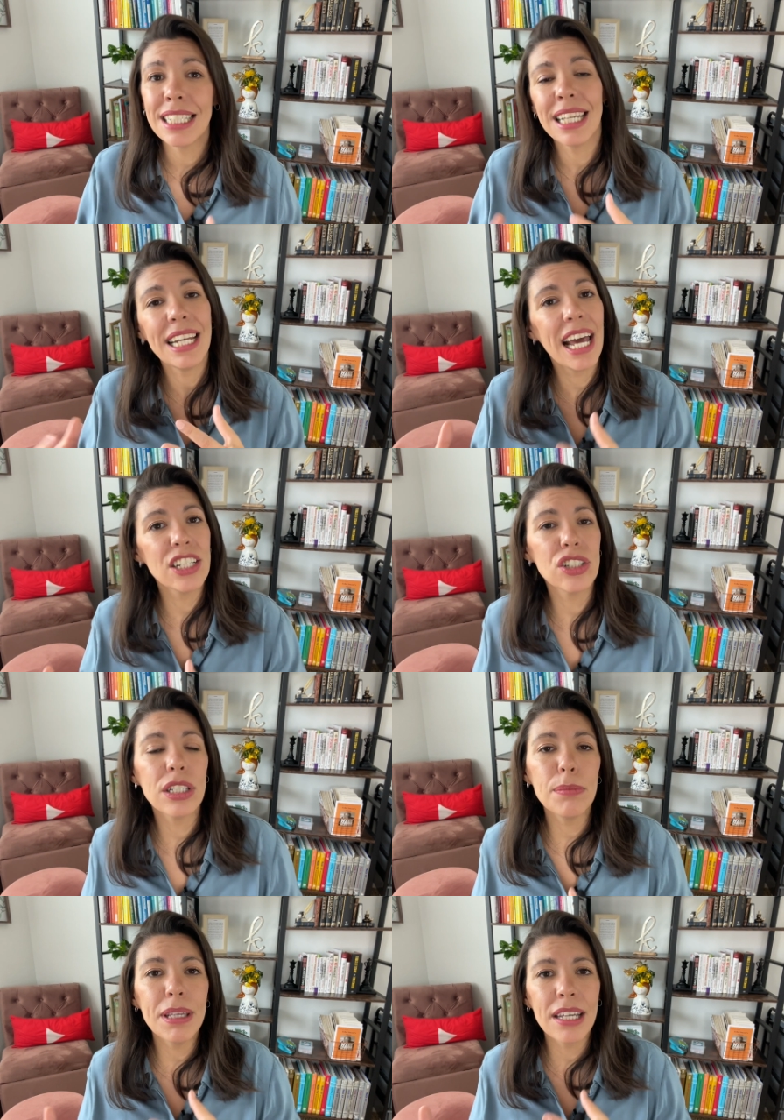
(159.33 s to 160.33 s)
can
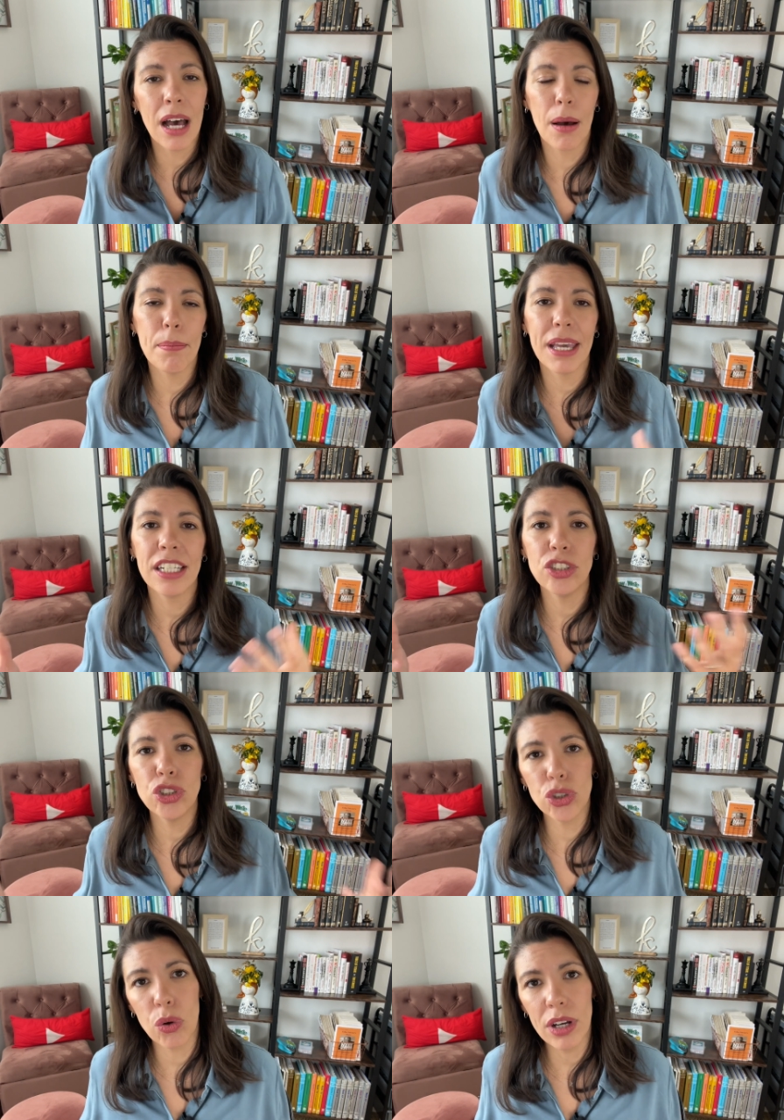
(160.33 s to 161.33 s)
actually become
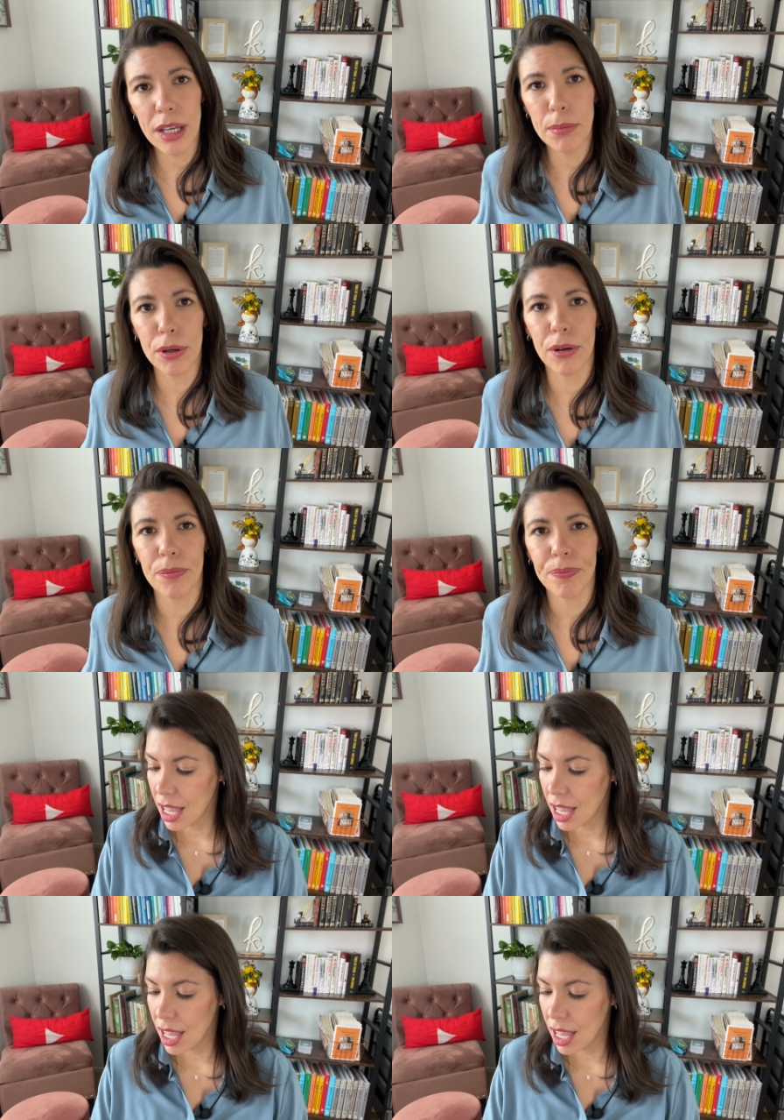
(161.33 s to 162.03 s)
enjoyable.